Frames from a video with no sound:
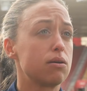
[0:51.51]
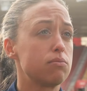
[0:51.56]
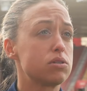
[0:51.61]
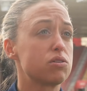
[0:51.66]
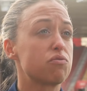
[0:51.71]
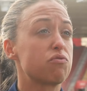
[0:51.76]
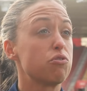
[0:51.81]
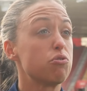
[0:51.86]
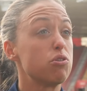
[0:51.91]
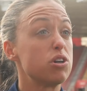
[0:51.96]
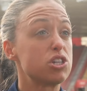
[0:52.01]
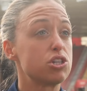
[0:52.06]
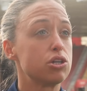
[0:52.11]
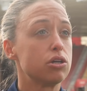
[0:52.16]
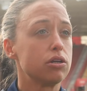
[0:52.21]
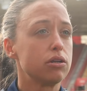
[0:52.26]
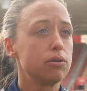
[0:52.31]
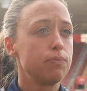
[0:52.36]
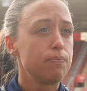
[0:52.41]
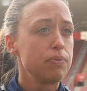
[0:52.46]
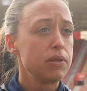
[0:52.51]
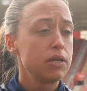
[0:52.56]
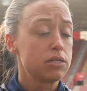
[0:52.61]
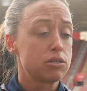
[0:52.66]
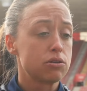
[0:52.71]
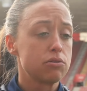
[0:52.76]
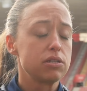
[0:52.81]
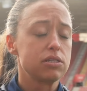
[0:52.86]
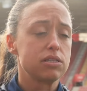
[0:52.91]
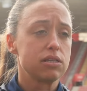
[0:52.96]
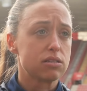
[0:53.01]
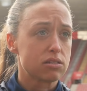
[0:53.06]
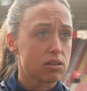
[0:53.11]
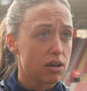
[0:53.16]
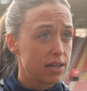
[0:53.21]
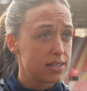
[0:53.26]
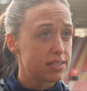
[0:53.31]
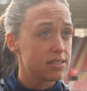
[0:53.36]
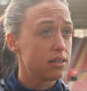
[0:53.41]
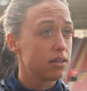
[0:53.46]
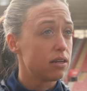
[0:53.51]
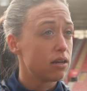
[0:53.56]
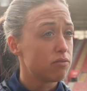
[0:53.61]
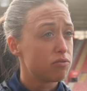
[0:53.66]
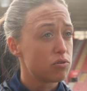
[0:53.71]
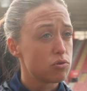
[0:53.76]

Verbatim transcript: come to fruition, so it's exciting.